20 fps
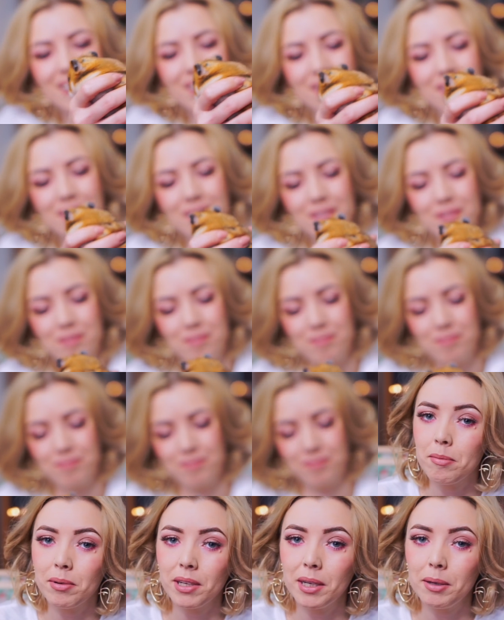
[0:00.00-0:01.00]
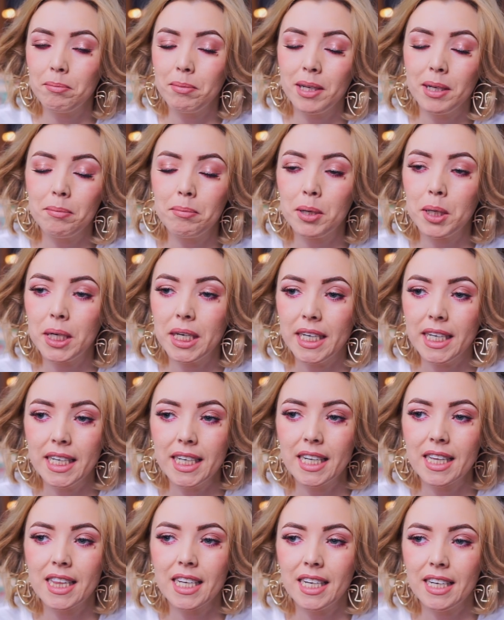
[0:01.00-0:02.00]
will just randomly be
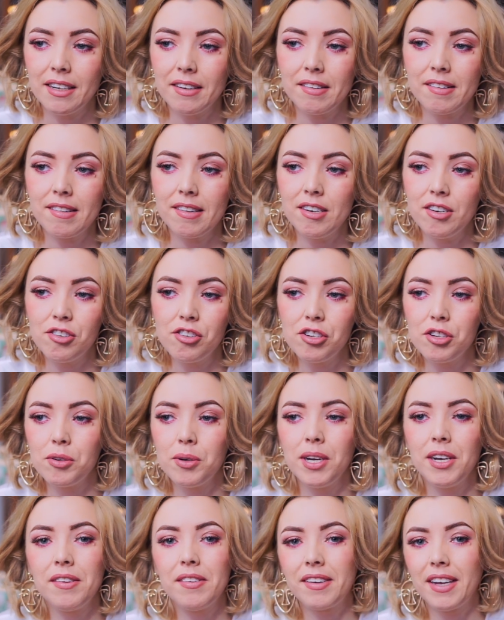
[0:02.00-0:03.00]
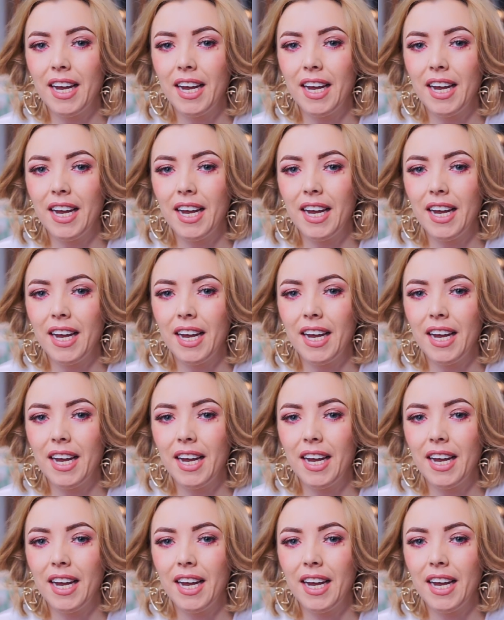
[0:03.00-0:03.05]
putting things into his